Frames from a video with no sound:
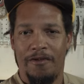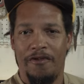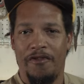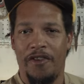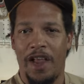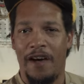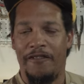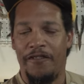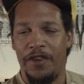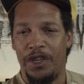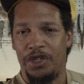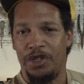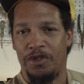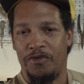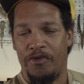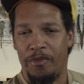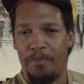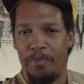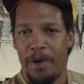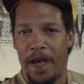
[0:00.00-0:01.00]
Fly fishing
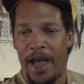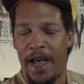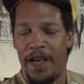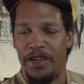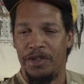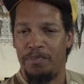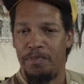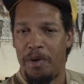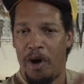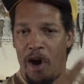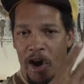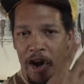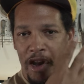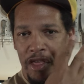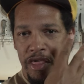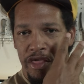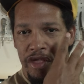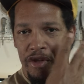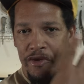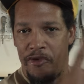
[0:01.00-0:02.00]
for bass
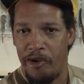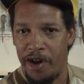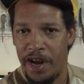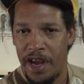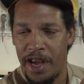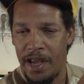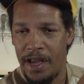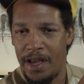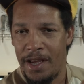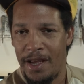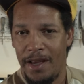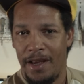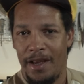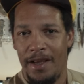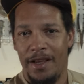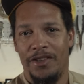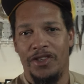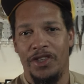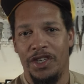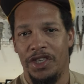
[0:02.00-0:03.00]
part three.
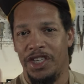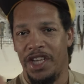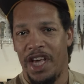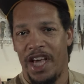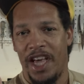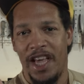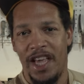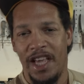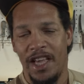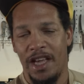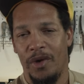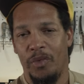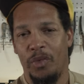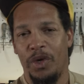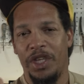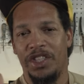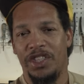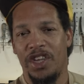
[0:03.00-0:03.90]
Today we